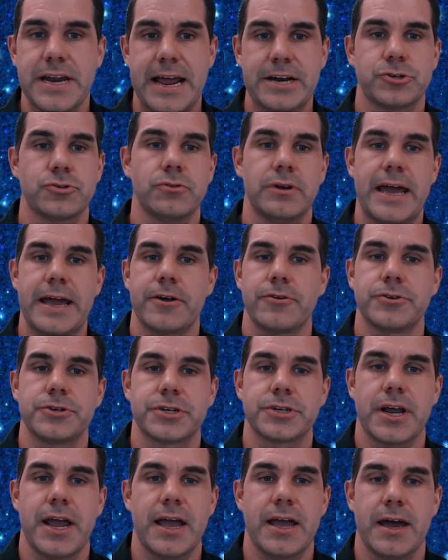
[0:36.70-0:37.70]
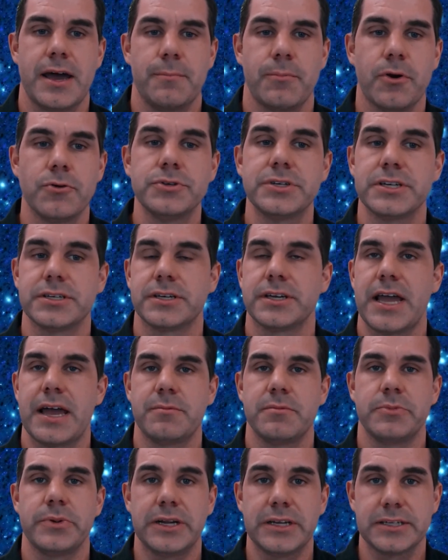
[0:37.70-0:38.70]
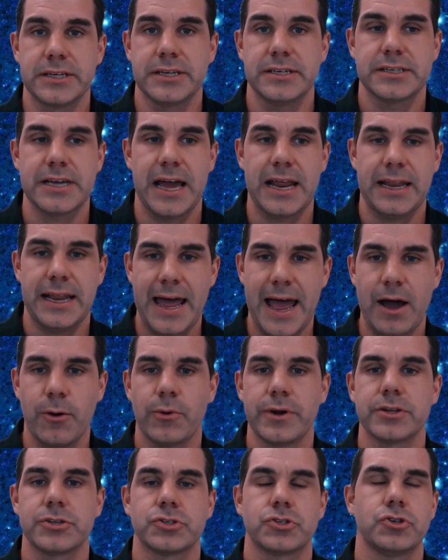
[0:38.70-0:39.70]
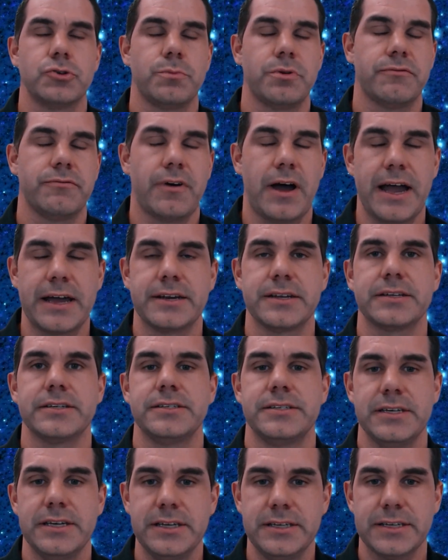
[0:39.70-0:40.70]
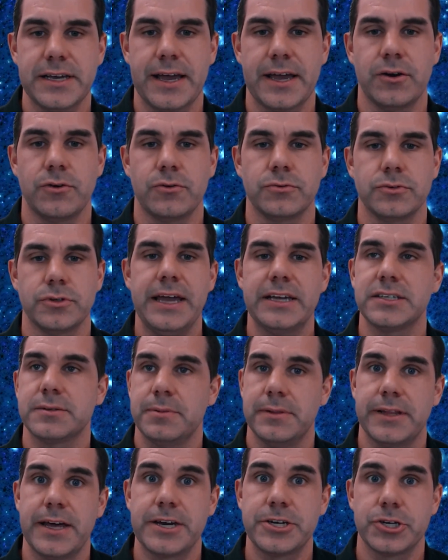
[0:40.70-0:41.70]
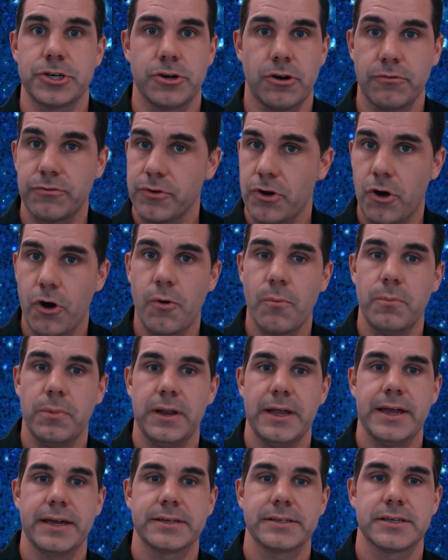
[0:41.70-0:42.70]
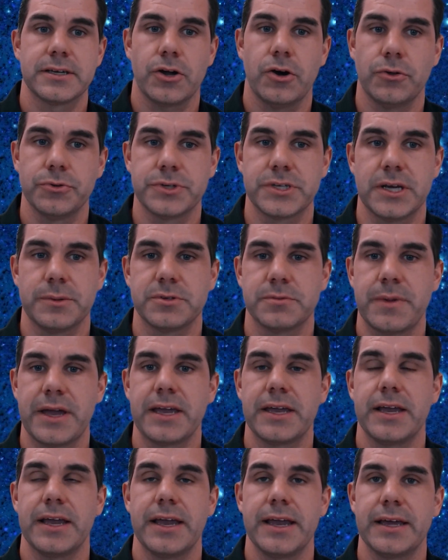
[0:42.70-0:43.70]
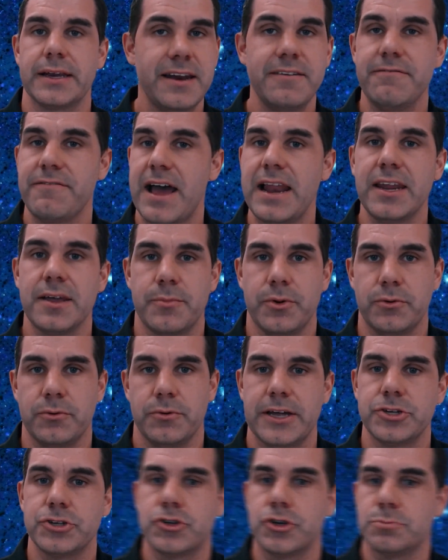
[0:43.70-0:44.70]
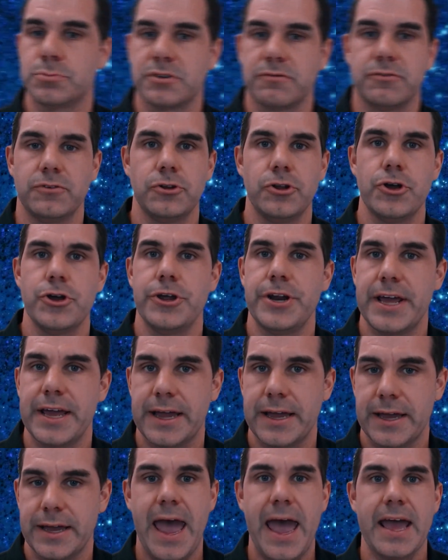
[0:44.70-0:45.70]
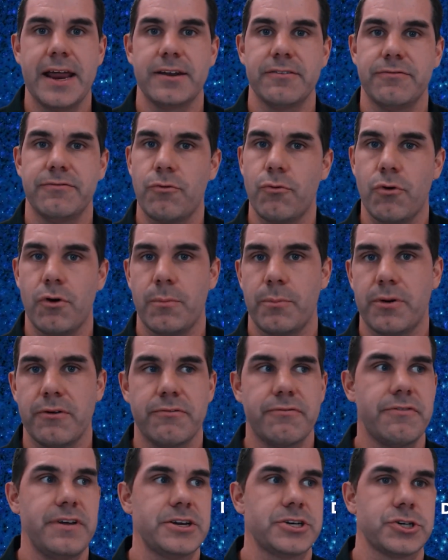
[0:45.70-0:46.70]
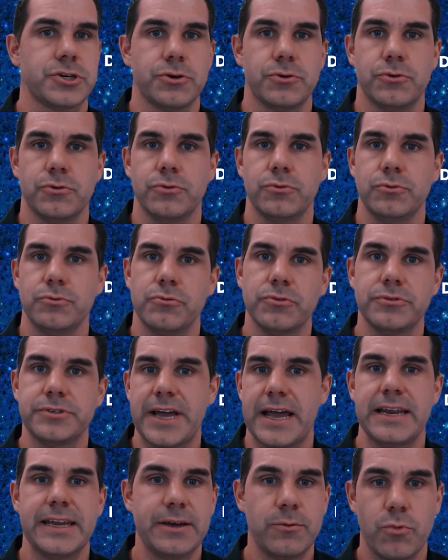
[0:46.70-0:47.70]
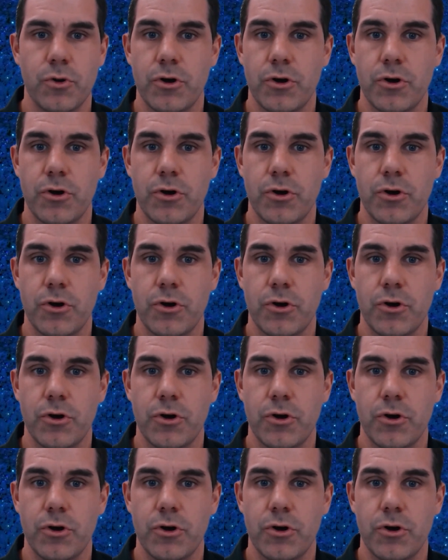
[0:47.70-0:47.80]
natural language uh, processing capabilities allow it to provide detailed explanation of complex concepts, making it invaluable in terms of learning and for professional daily